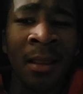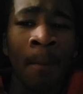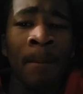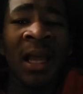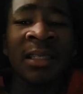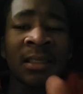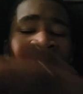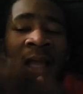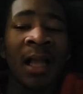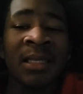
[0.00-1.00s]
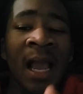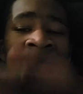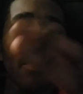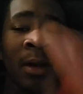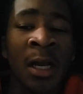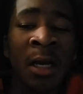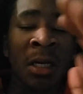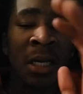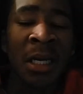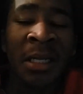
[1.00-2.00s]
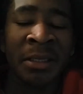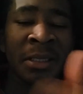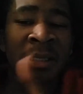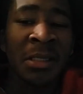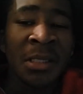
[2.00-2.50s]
the best type of good condition